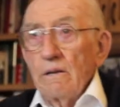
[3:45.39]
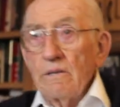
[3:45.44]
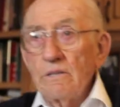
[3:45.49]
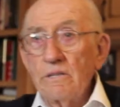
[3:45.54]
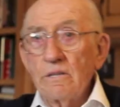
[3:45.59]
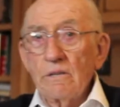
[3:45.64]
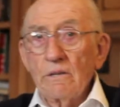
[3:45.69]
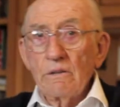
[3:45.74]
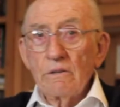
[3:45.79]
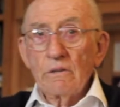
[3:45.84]

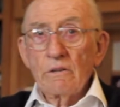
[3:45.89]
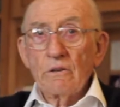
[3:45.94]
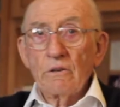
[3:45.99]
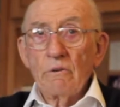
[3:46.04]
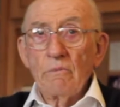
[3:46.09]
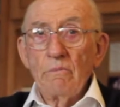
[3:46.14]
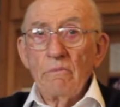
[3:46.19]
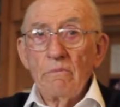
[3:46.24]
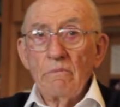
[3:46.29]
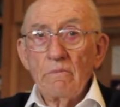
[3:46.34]
Sitting on the
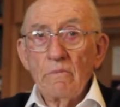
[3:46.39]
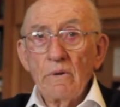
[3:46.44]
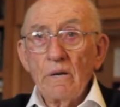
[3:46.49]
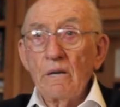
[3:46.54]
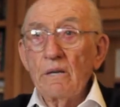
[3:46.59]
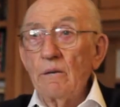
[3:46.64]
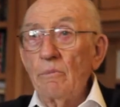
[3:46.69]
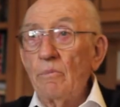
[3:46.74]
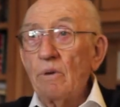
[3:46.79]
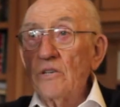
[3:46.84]
curb,
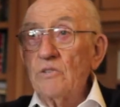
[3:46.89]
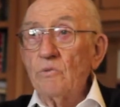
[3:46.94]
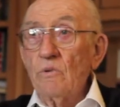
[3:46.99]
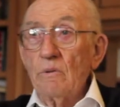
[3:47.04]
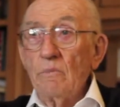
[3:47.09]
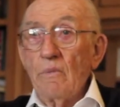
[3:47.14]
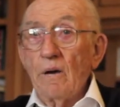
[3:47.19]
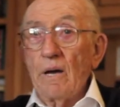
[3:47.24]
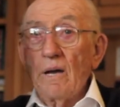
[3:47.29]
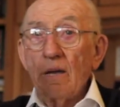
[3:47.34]
and the bus
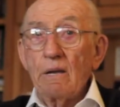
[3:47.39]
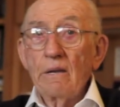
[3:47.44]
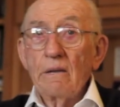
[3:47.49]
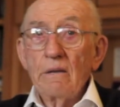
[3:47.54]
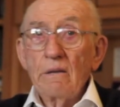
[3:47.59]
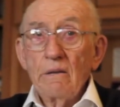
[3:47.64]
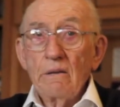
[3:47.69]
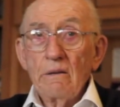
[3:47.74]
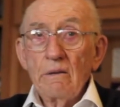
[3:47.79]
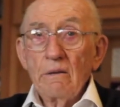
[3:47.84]
went by.
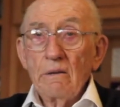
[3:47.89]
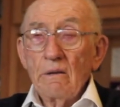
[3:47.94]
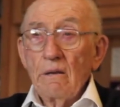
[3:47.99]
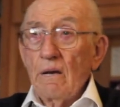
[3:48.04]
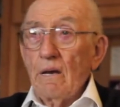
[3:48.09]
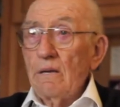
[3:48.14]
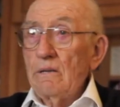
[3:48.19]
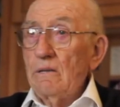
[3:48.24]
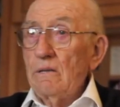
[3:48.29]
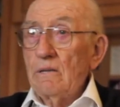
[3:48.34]

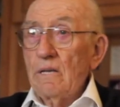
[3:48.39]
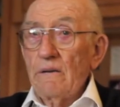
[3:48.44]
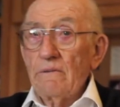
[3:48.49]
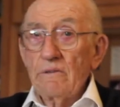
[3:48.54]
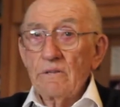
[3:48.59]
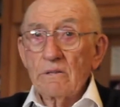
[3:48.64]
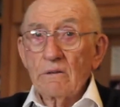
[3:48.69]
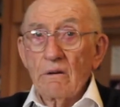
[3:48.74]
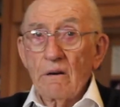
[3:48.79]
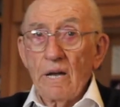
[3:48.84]
I didn't
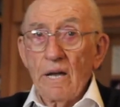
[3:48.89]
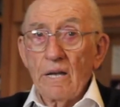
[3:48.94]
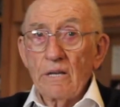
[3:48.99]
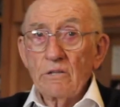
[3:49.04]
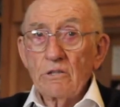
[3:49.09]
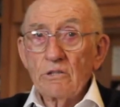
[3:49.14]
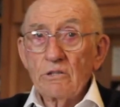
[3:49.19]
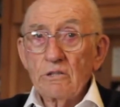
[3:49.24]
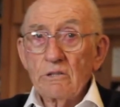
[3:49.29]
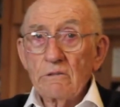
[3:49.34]
have a scratch.
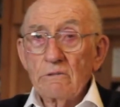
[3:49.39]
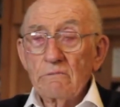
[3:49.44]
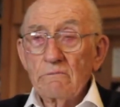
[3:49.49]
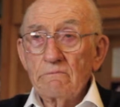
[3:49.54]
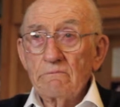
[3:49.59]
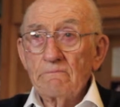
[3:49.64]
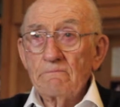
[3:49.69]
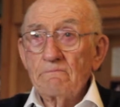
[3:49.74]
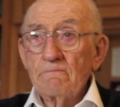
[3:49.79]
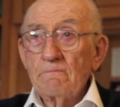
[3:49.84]

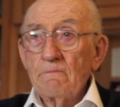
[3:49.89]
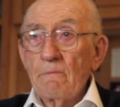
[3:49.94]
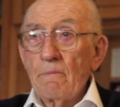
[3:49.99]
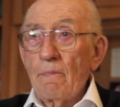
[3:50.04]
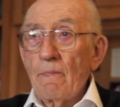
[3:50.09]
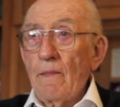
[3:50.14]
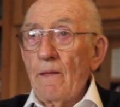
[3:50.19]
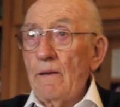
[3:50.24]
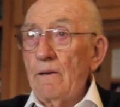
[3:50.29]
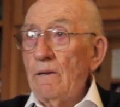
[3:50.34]

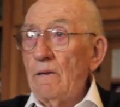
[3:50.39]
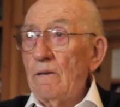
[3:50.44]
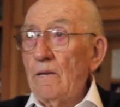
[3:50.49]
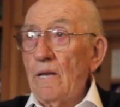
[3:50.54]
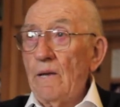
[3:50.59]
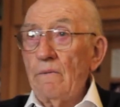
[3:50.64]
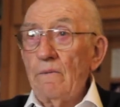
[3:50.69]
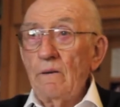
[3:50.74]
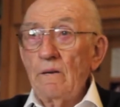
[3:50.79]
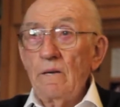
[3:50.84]
I didn't
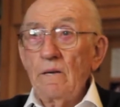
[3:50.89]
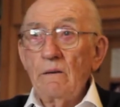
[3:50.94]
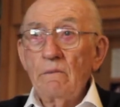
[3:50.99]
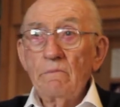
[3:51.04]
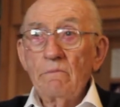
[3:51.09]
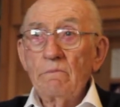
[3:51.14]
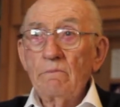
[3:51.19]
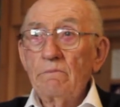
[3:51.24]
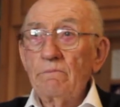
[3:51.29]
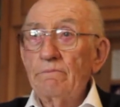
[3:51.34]
have
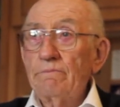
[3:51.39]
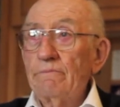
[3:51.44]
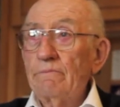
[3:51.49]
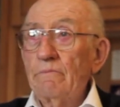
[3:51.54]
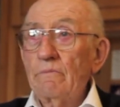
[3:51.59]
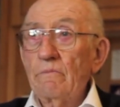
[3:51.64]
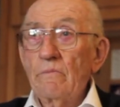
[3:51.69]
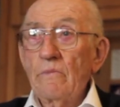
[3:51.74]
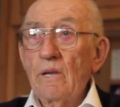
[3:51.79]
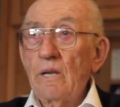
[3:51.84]

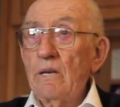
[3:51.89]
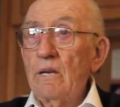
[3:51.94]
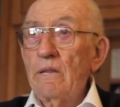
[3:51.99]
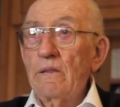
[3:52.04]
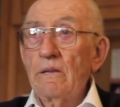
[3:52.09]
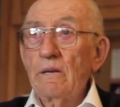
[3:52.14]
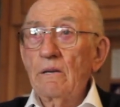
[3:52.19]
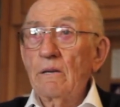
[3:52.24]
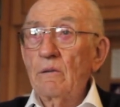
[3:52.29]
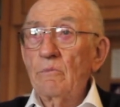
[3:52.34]

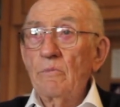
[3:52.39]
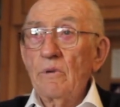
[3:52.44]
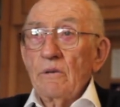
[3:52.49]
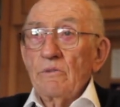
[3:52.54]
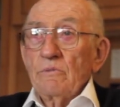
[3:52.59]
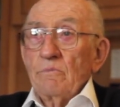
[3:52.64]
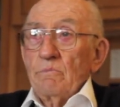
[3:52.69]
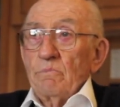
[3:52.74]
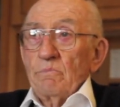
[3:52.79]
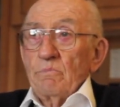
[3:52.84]
anything on me. It
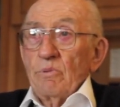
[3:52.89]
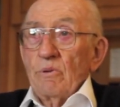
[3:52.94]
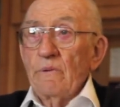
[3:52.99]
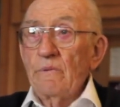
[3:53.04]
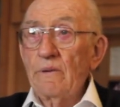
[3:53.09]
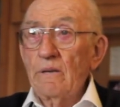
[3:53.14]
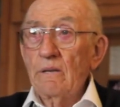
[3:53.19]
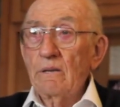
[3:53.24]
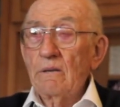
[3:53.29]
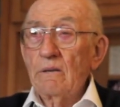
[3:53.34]
was
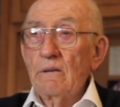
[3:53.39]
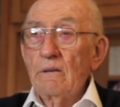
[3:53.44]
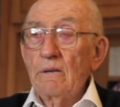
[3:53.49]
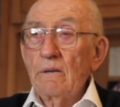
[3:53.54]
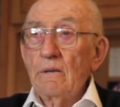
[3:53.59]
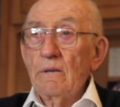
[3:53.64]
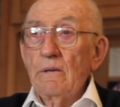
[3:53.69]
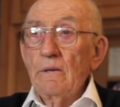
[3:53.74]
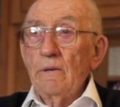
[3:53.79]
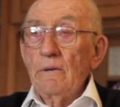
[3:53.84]
perfect.
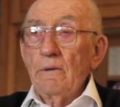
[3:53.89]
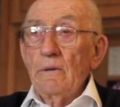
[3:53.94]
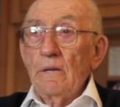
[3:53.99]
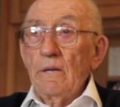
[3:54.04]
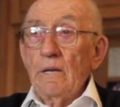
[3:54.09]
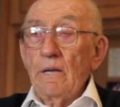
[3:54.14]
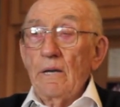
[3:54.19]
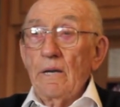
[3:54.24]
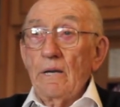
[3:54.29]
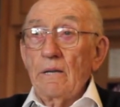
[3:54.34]

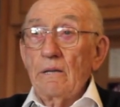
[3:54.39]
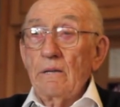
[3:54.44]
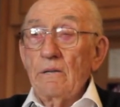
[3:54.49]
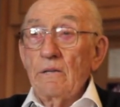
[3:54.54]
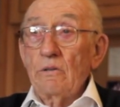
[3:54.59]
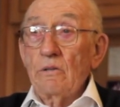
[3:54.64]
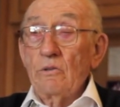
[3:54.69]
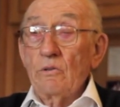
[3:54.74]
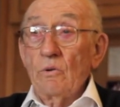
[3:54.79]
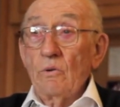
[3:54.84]
And
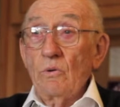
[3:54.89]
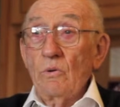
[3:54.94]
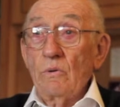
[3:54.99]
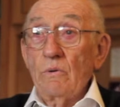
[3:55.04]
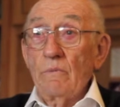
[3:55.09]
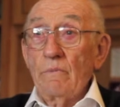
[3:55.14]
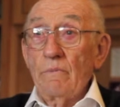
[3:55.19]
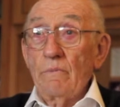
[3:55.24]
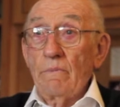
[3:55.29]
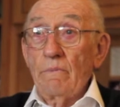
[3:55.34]

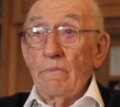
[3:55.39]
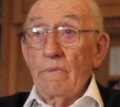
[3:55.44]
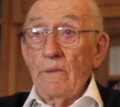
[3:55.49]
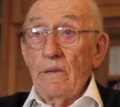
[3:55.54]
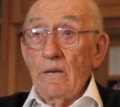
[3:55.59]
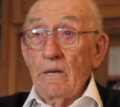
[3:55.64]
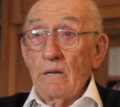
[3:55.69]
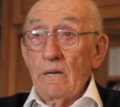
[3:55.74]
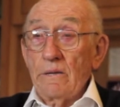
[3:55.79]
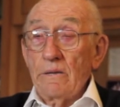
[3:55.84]
so
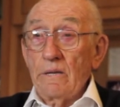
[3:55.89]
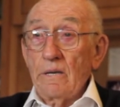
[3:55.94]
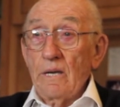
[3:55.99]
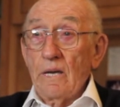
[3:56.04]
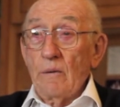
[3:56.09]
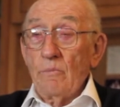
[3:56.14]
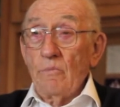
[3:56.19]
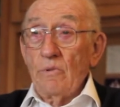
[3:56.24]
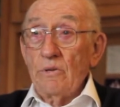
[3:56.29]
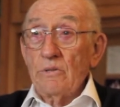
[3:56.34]
they got the
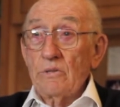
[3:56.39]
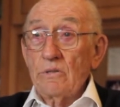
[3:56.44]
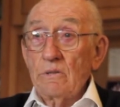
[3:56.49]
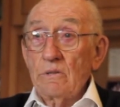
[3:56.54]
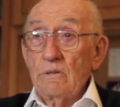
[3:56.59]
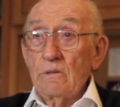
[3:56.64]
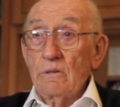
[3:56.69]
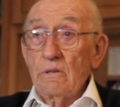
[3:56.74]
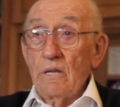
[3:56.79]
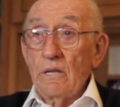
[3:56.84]
ambulance,
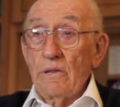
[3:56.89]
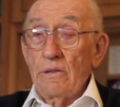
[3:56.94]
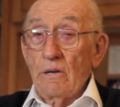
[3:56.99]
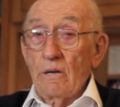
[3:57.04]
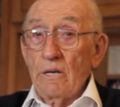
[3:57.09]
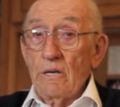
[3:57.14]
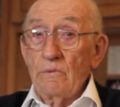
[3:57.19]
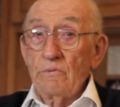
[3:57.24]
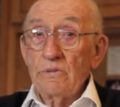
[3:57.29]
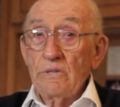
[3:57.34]
and they
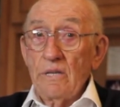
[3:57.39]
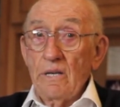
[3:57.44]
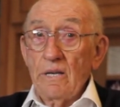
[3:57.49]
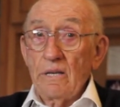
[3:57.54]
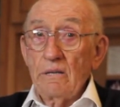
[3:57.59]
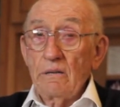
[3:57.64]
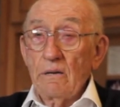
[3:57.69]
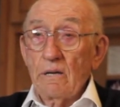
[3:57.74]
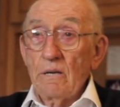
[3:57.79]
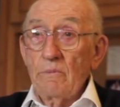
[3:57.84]
thought he was
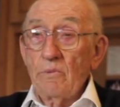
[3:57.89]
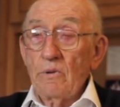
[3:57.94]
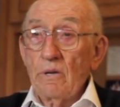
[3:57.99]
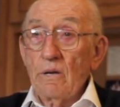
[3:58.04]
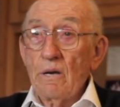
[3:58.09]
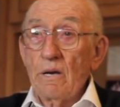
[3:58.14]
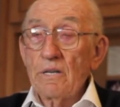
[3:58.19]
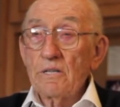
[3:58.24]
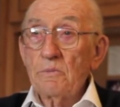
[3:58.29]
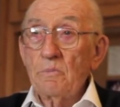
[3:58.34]
dead, got him to the
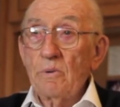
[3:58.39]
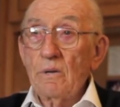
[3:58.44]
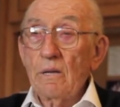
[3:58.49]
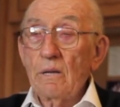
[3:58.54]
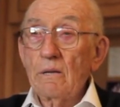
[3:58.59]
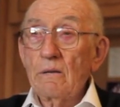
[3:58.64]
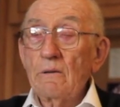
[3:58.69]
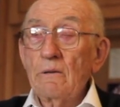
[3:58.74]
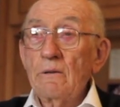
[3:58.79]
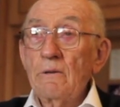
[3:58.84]
hospital.
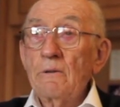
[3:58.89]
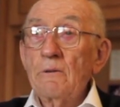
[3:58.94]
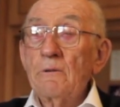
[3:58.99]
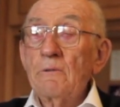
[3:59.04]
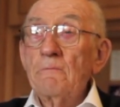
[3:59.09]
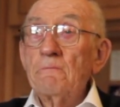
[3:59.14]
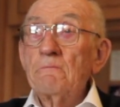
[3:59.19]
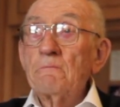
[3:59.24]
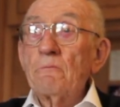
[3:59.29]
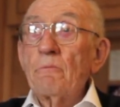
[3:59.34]

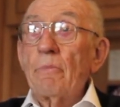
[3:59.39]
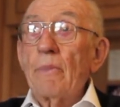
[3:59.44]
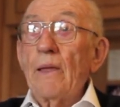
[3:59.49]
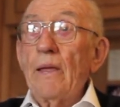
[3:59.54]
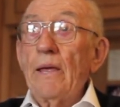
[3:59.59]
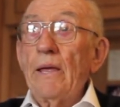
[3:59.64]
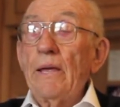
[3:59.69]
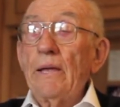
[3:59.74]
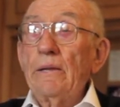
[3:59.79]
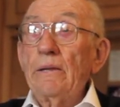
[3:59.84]

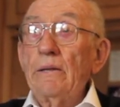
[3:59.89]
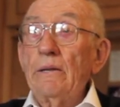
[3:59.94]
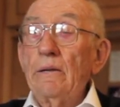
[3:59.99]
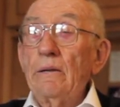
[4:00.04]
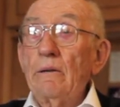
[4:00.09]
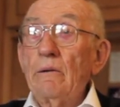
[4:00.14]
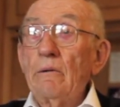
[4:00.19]
And